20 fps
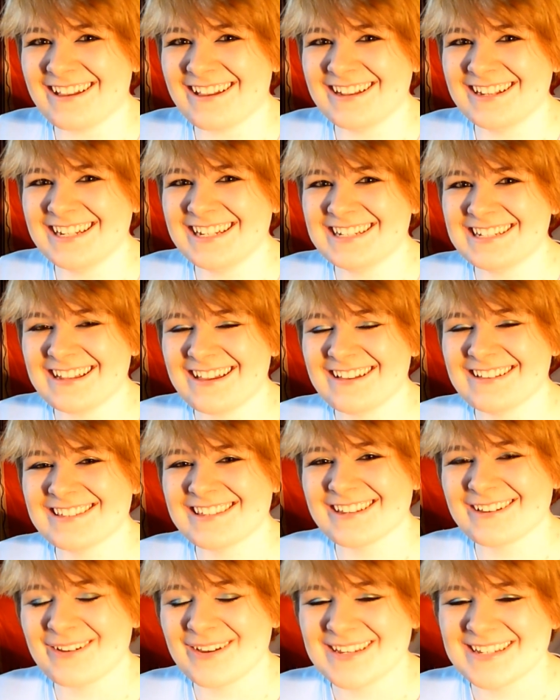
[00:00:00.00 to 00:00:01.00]
I need to answer
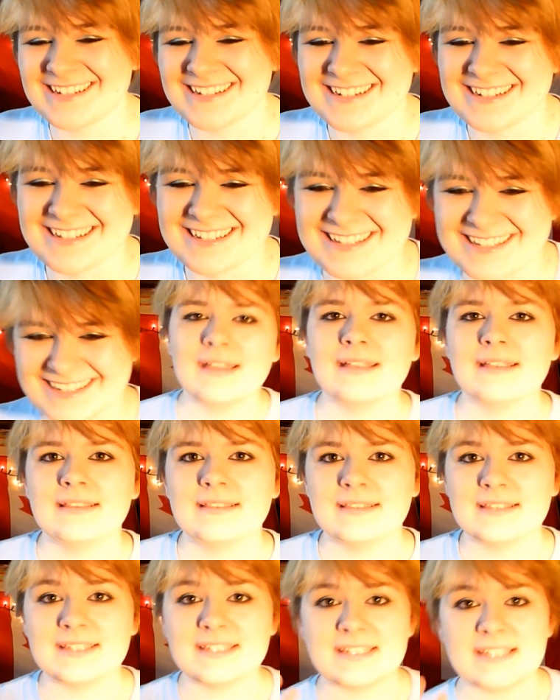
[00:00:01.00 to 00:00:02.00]
questions.
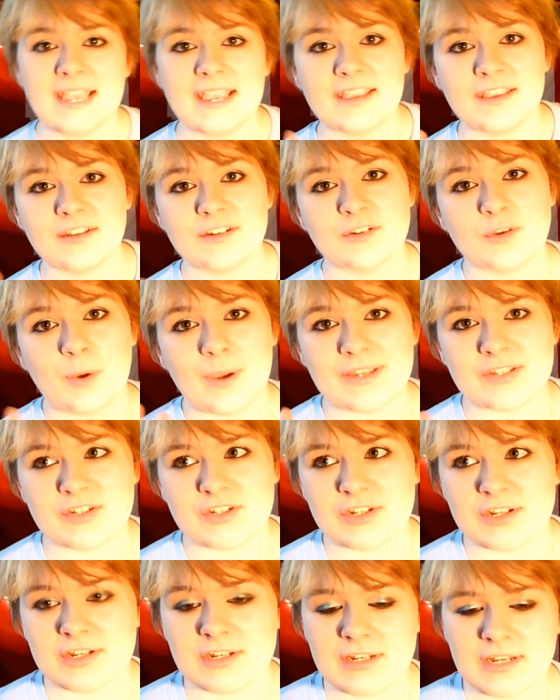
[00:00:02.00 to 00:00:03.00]
The second
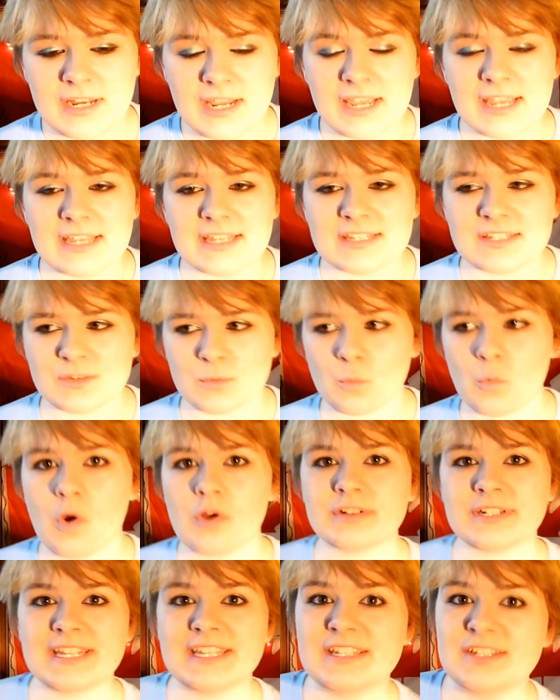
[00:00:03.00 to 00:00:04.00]
question is
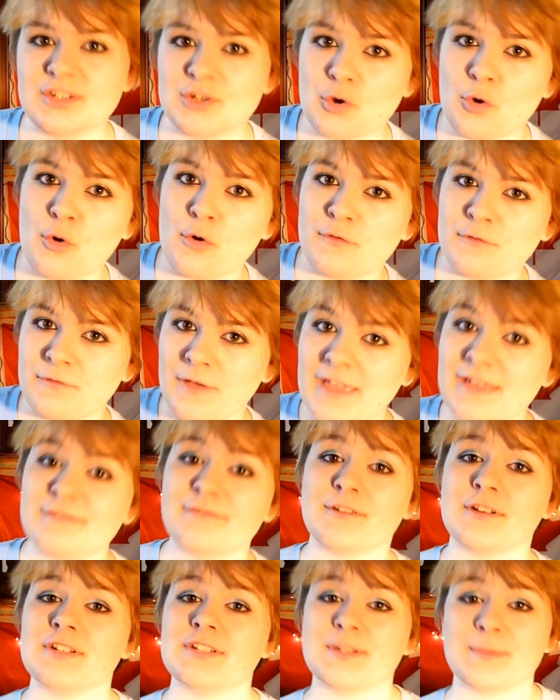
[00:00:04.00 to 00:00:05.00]
What is your
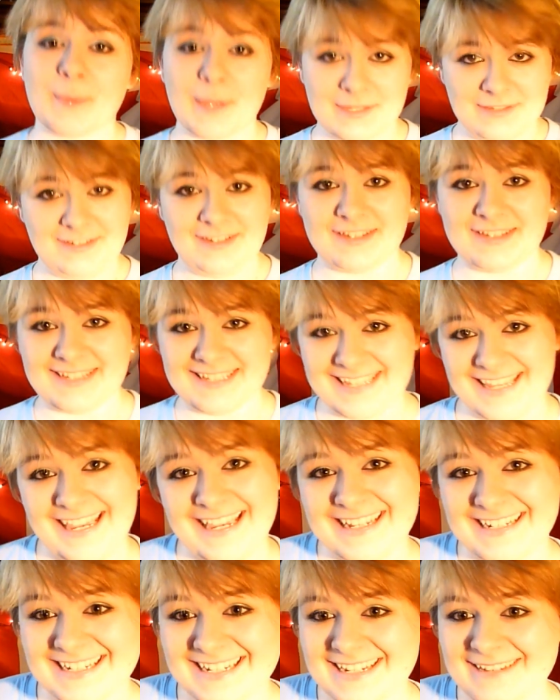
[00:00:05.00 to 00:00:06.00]
favourite Tobuscus
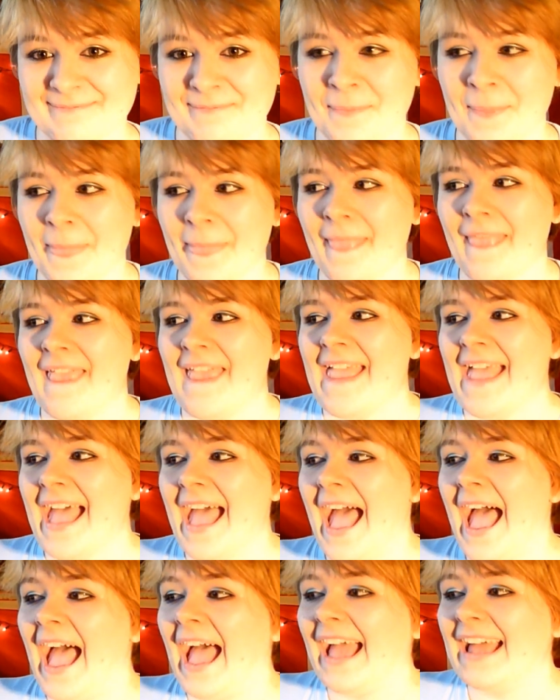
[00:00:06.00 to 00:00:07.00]
skit?
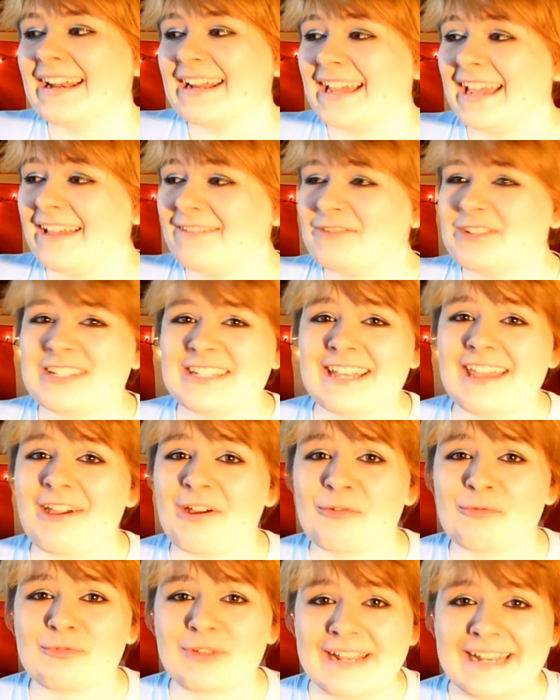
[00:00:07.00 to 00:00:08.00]
And I have to say, I
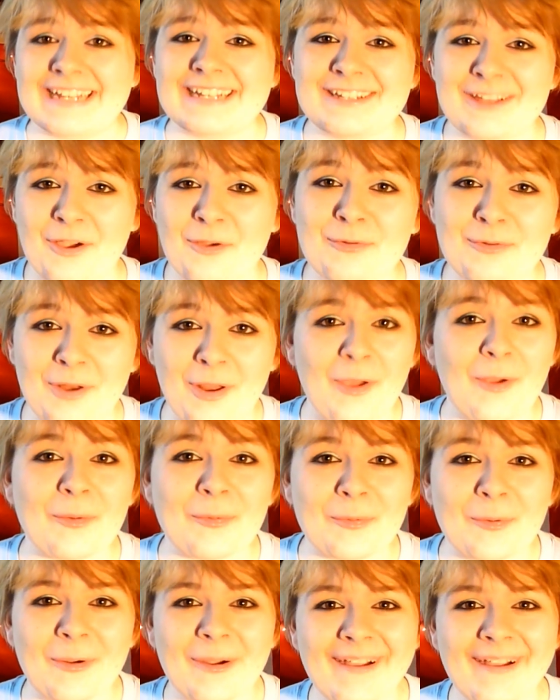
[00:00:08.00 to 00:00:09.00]
really don't know.